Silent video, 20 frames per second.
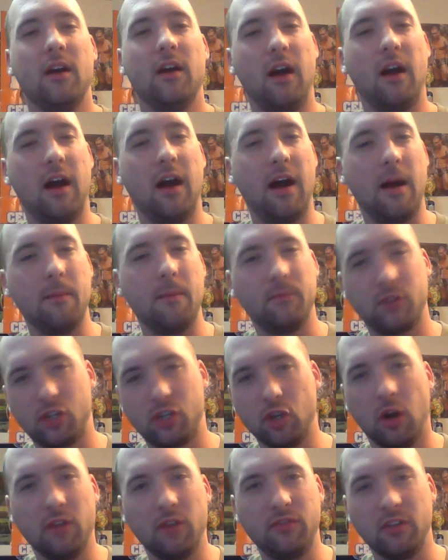
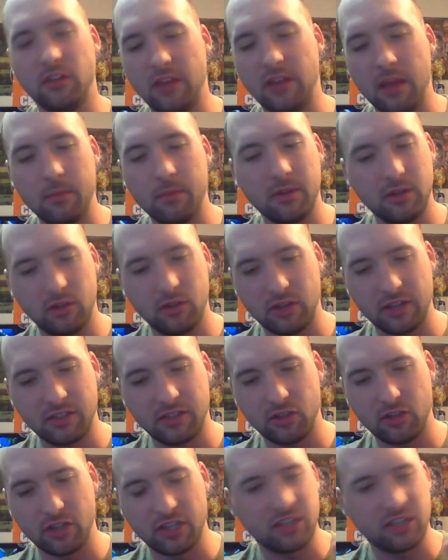Sean's View Entertainment
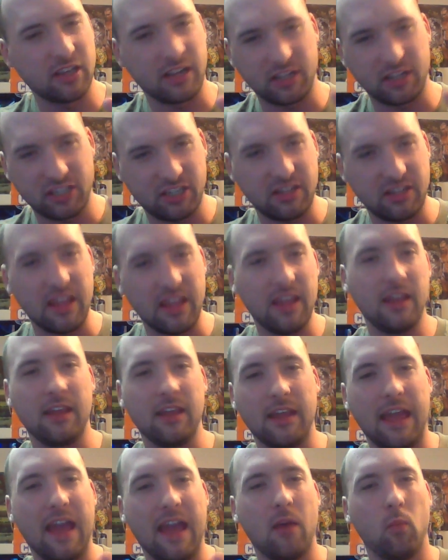doesn't just like
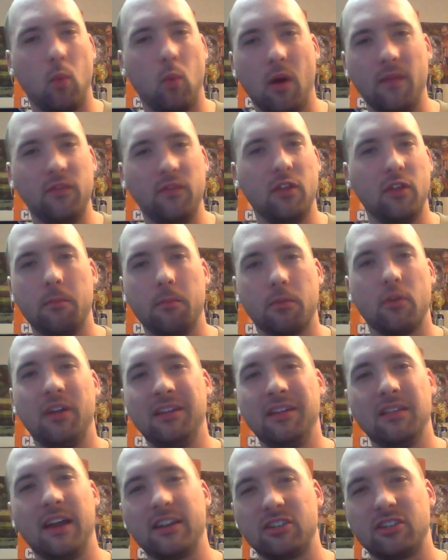staying at one number.
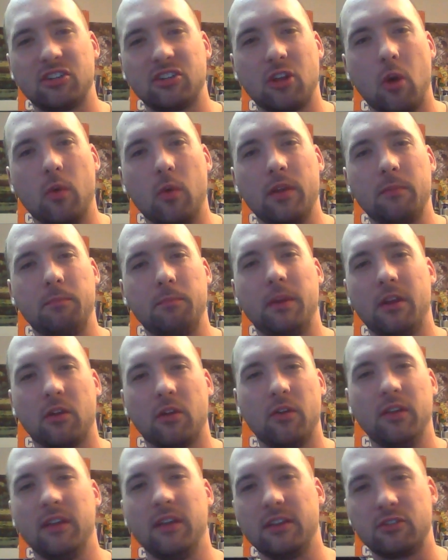He likes going bigger.
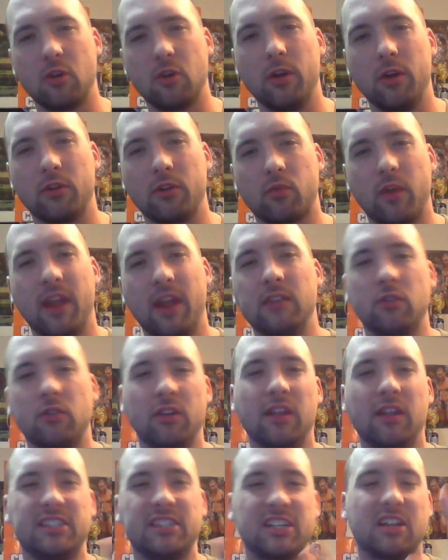He likes going grander. He
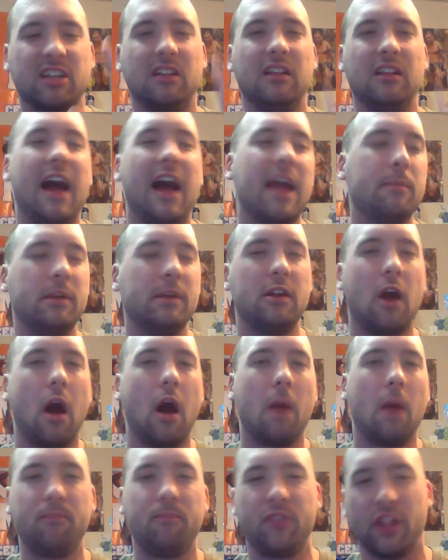likes climbing
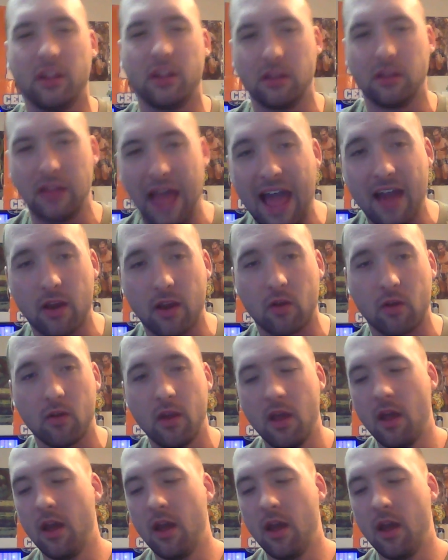up the ladder.